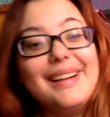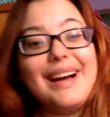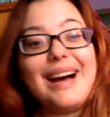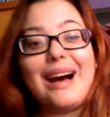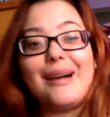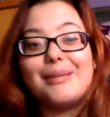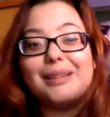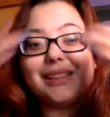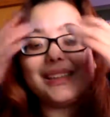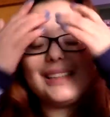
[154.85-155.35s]

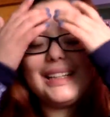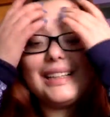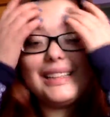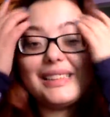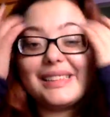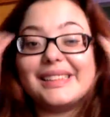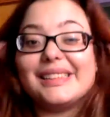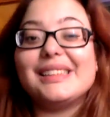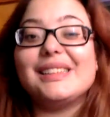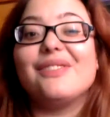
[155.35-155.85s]
I'm not saying
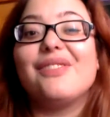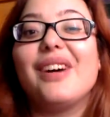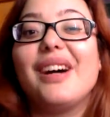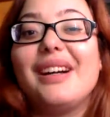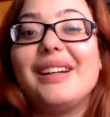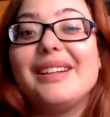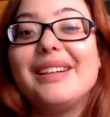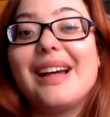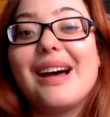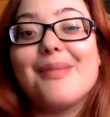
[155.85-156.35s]
Disney
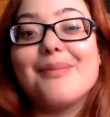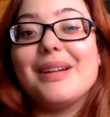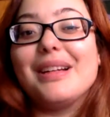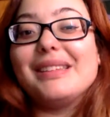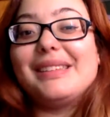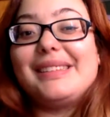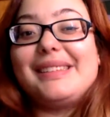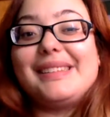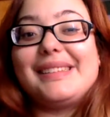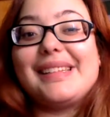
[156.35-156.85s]
vibe. I'm
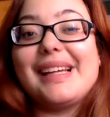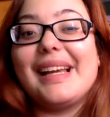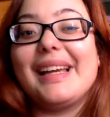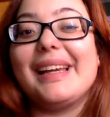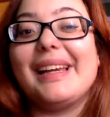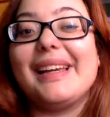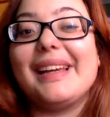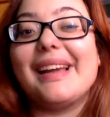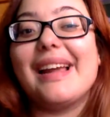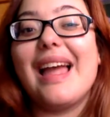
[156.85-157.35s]
not
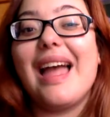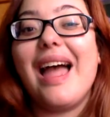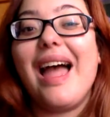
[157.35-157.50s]
saying